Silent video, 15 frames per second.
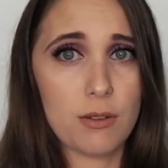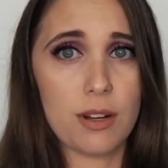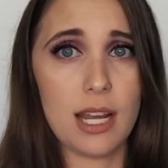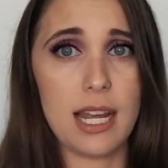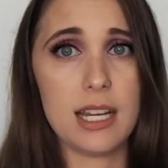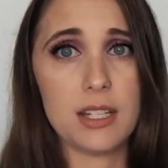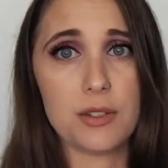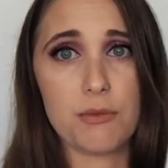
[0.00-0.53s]

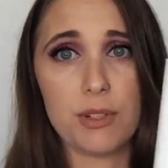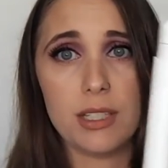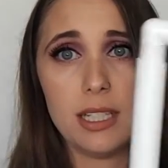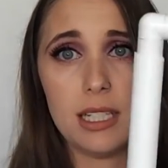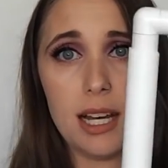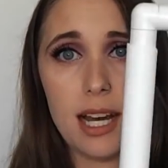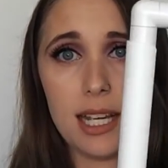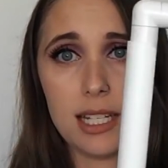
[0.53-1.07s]
and it's really
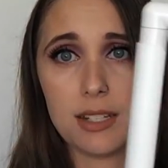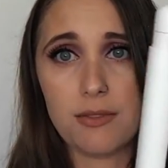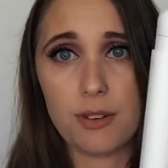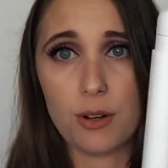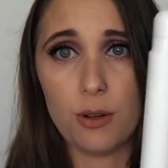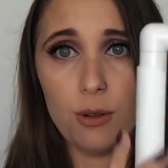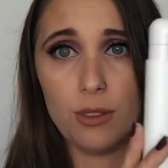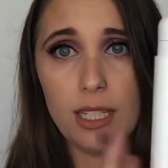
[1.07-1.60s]
nice
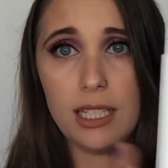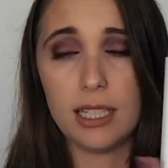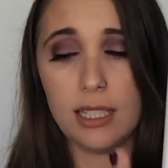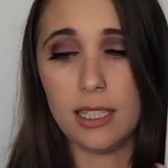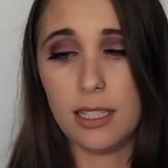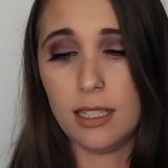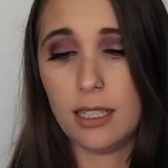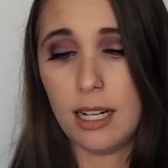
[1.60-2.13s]
for holding
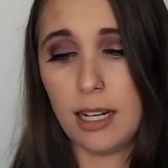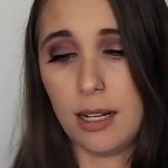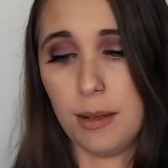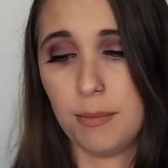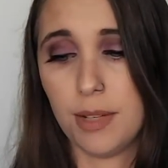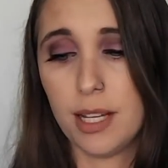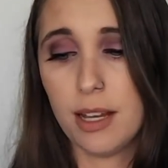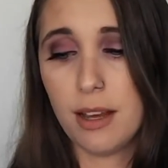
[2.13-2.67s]
the um,
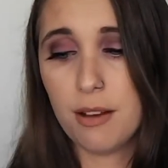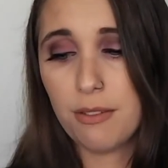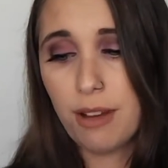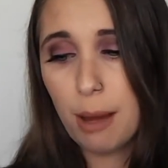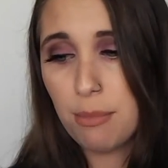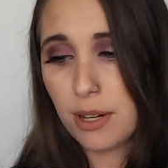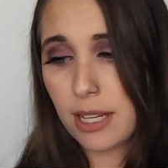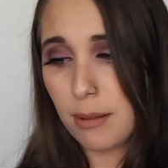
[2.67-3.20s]

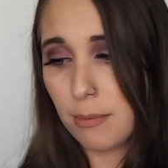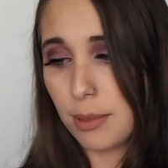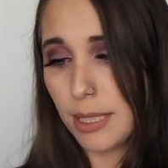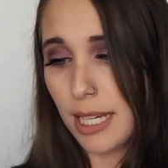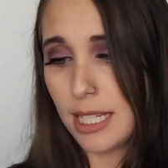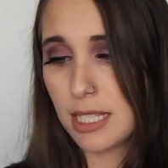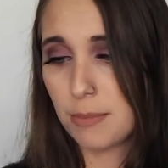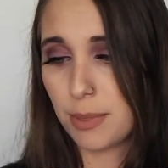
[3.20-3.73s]
fabric in
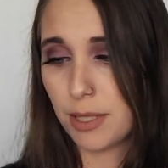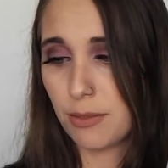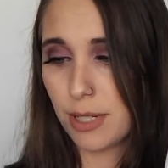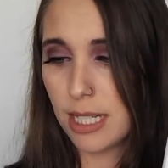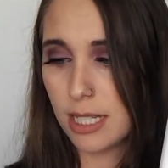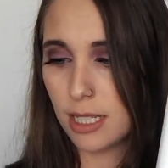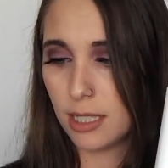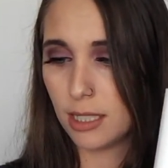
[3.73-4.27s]
place, but
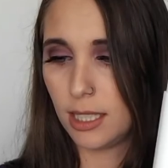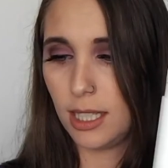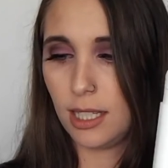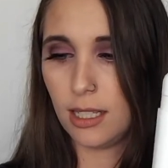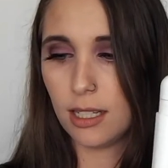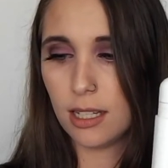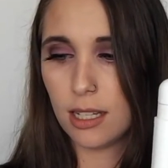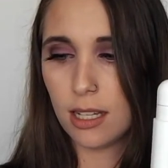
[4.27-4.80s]

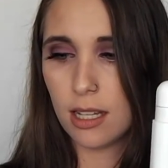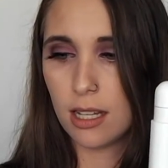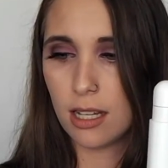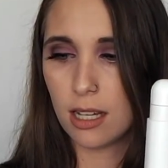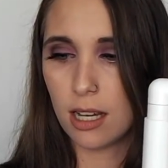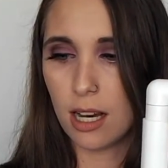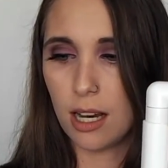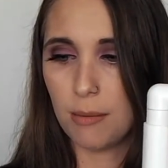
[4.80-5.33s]
recently
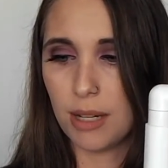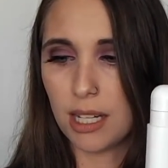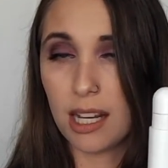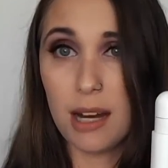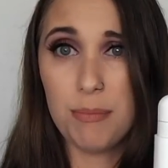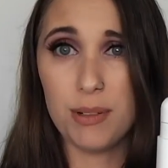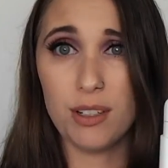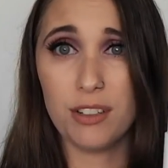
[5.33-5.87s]
um, a
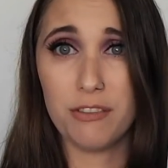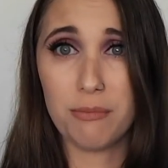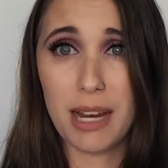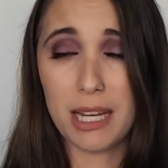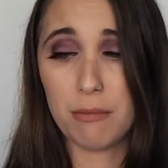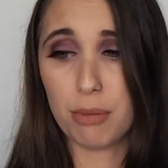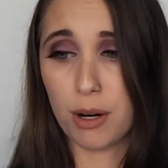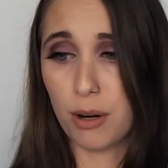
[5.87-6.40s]
couple of
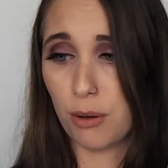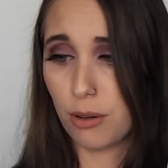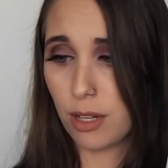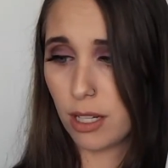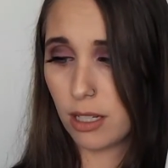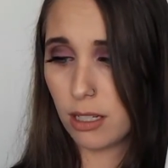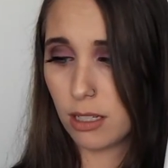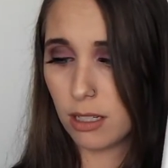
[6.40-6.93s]
mine broke.
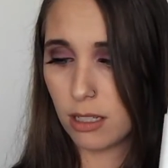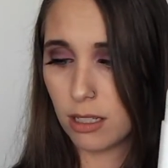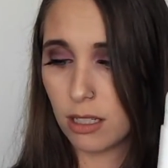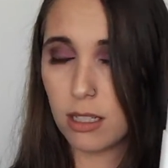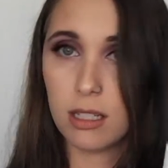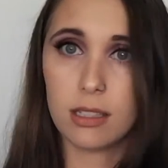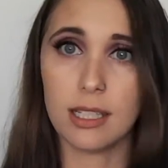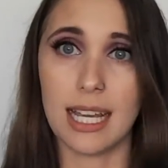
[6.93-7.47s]

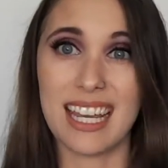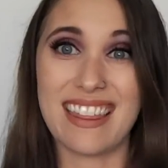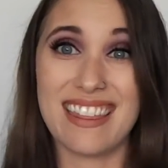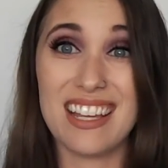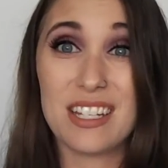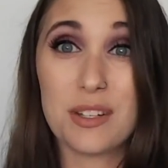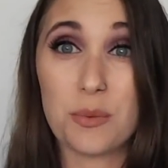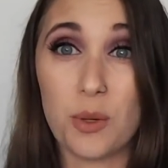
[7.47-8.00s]
Like
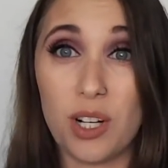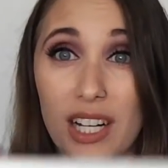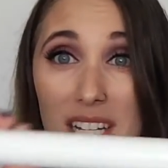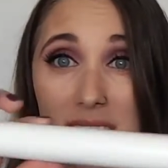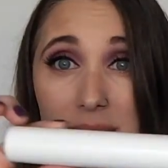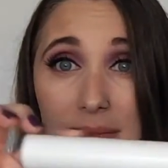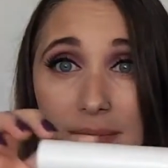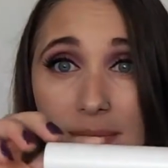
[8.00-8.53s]
this one,